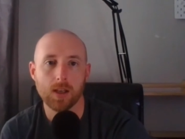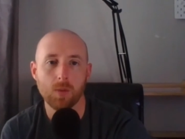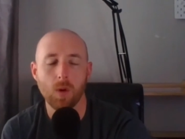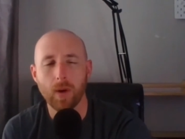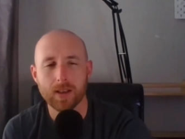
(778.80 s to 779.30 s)

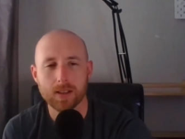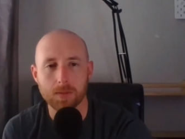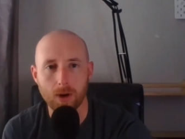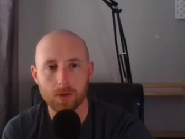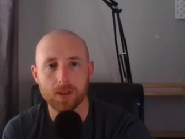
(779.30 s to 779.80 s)
what way does the
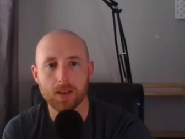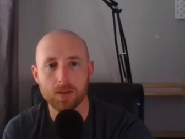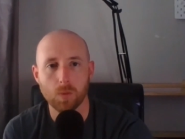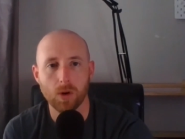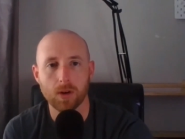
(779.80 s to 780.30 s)
process
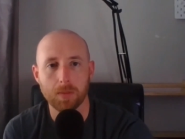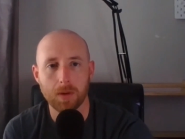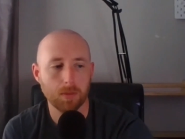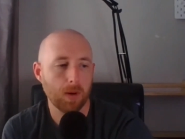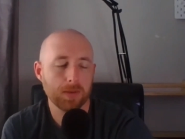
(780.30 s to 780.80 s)
work
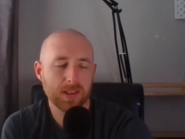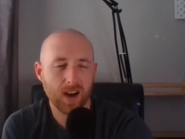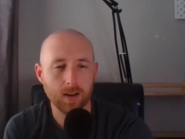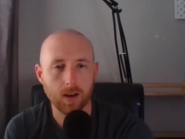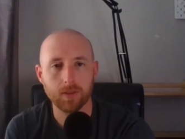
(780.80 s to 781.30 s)
people probably
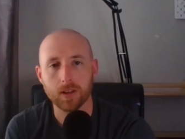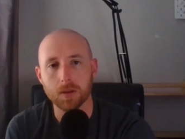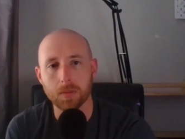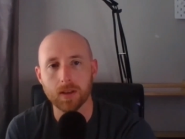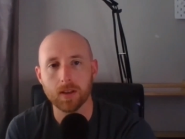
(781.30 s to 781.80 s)
scared off a little
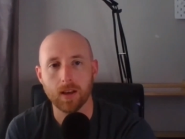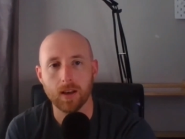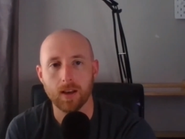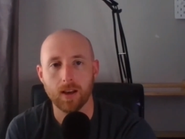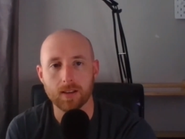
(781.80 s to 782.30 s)
bit
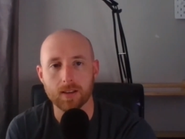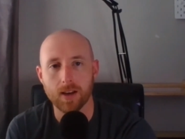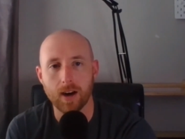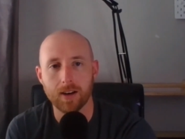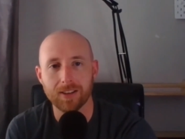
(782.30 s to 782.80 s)
uh, at the
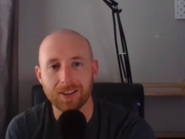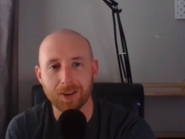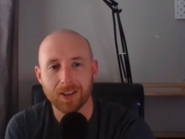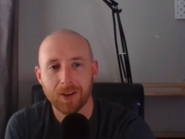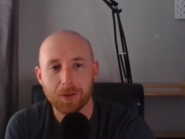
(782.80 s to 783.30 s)
start you know
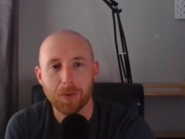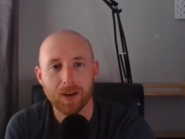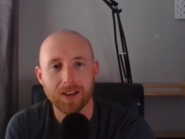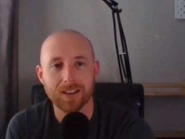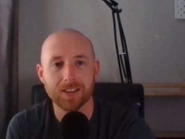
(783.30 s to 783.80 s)
they don't know what
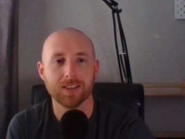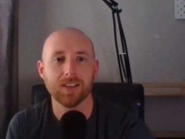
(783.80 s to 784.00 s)
it is